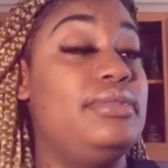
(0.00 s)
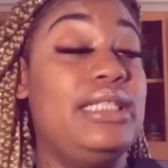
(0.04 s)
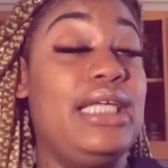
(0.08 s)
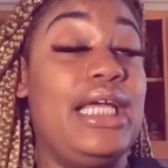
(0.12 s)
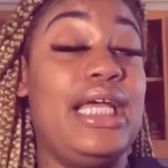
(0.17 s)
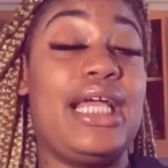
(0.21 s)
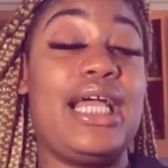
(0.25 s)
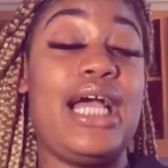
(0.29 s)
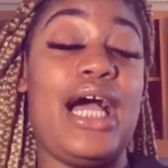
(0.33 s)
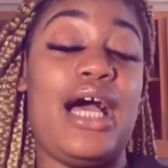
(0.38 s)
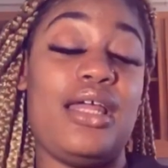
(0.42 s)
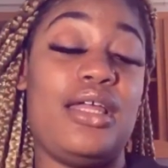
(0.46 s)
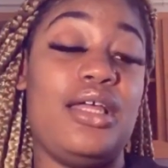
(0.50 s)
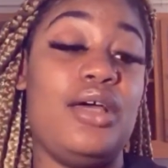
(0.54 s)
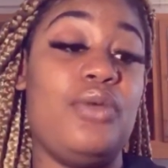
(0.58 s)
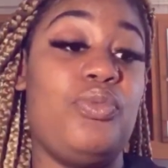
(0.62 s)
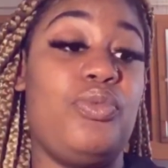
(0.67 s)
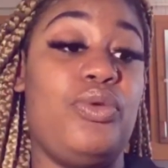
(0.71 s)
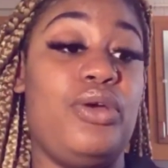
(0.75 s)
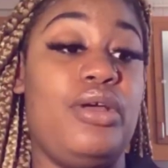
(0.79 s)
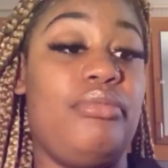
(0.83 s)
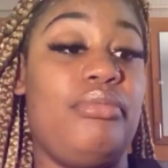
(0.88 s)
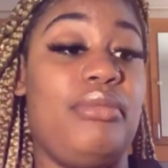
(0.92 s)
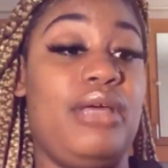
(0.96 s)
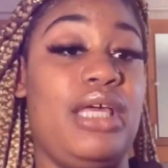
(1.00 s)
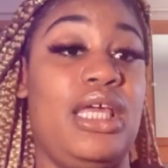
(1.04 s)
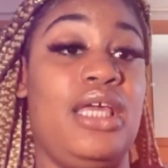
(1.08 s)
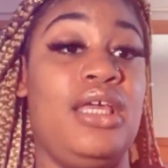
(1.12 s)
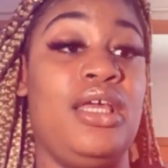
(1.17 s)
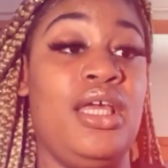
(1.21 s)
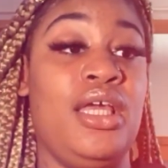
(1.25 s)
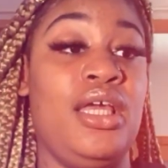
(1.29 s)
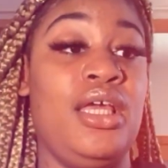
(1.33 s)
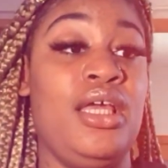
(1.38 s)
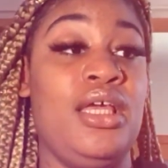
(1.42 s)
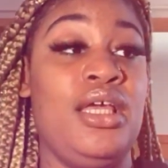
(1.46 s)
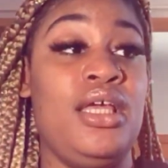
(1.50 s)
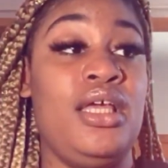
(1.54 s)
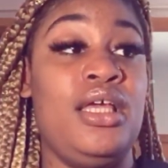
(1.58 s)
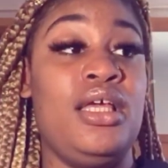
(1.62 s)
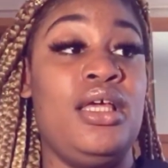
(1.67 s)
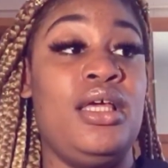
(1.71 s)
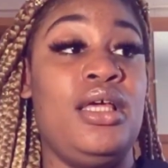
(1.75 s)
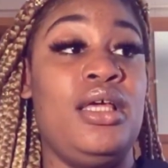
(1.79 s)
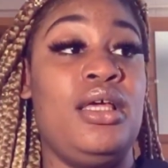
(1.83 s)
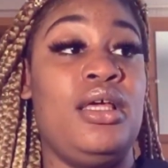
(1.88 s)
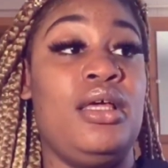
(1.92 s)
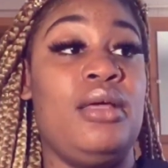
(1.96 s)
it caught up with me,
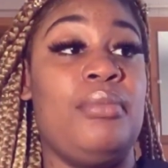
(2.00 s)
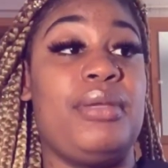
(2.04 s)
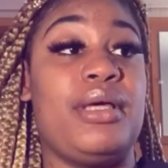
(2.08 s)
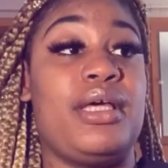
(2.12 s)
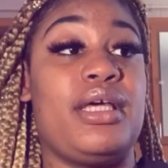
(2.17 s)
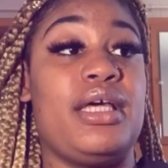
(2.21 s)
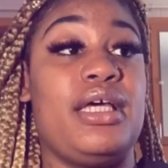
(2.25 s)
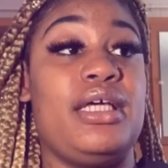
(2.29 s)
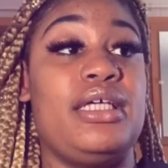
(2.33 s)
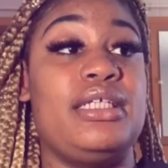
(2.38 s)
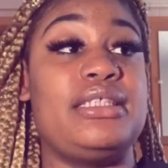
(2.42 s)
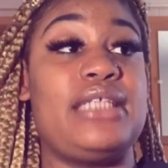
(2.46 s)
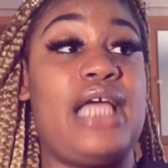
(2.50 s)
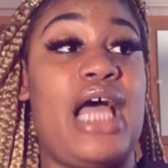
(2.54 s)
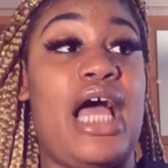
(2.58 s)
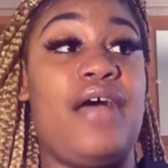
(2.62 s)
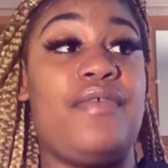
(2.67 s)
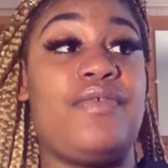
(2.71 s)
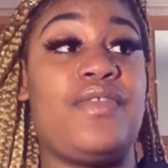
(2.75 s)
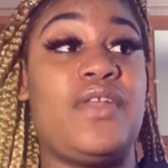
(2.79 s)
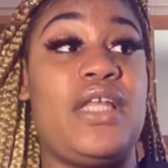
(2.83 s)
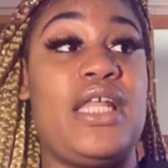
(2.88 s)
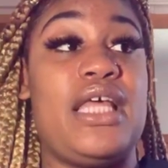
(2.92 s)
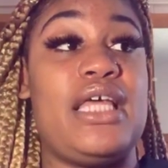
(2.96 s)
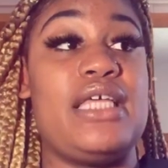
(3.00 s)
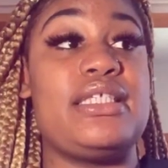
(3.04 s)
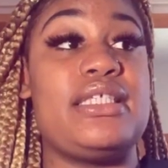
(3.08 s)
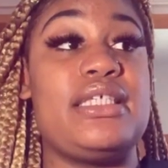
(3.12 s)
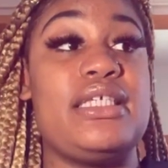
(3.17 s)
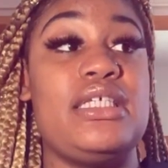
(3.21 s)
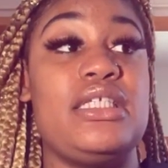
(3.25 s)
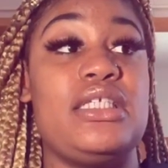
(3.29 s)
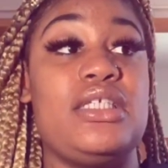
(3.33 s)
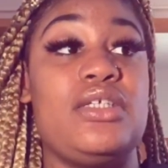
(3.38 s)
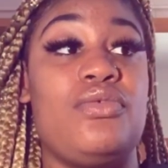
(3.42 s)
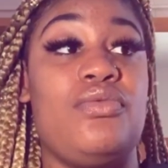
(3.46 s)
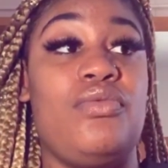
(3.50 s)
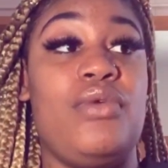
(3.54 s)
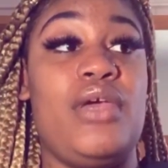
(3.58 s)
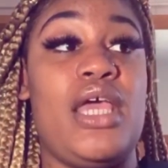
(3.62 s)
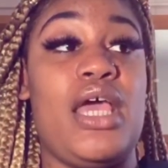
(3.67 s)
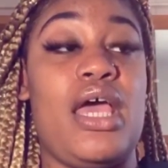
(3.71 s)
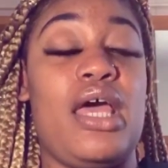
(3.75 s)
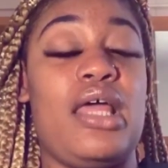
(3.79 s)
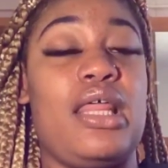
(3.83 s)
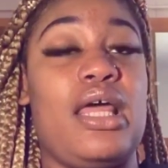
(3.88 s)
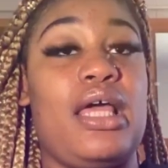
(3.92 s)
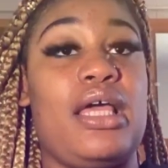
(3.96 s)
because after that season we
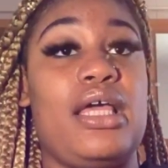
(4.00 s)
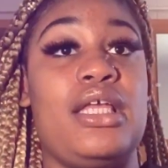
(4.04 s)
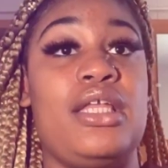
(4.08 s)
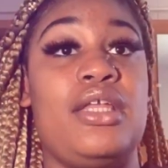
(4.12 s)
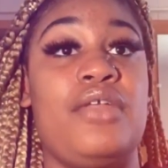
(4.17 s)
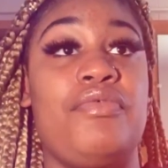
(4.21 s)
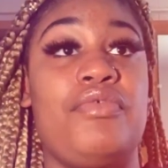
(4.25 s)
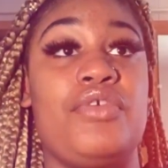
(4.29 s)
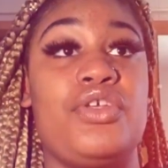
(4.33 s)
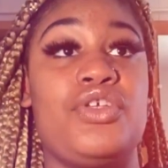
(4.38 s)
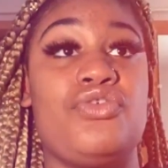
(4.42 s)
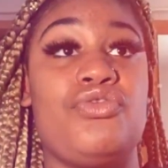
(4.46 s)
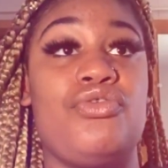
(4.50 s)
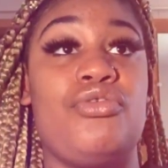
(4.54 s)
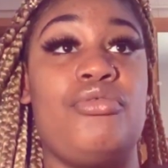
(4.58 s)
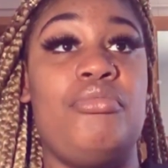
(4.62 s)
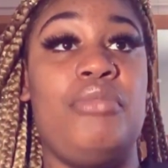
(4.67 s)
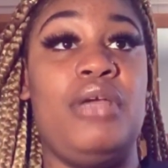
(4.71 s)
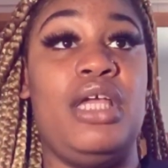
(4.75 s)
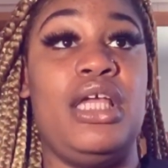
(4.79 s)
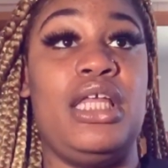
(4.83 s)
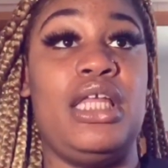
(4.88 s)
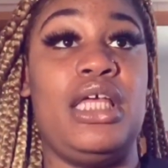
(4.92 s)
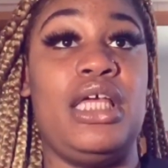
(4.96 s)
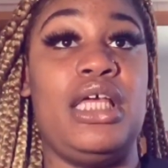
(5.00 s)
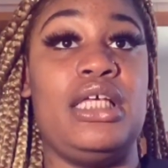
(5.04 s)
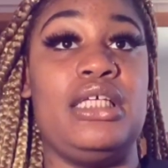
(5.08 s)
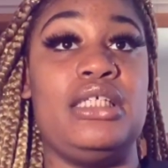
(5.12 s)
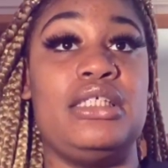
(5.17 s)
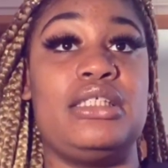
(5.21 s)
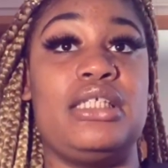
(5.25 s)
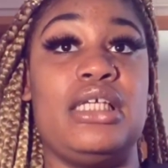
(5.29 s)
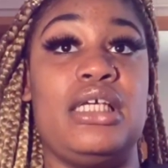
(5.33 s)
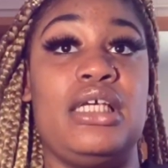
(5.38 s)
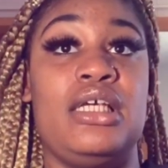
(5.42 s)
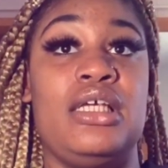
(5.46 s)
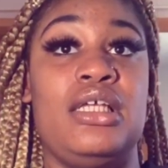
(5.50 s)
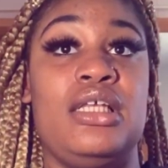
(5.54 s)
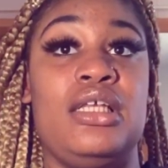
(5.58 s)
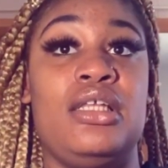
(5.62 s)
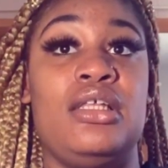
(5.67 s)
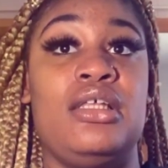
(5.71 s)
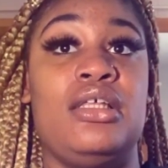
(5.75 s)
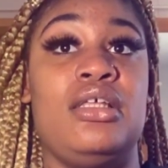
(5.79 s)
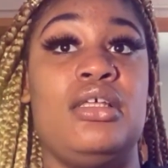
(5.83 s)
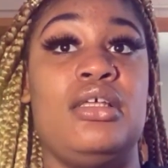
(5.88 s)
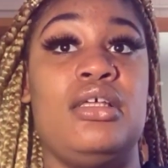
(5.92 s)
had like individual meetings, and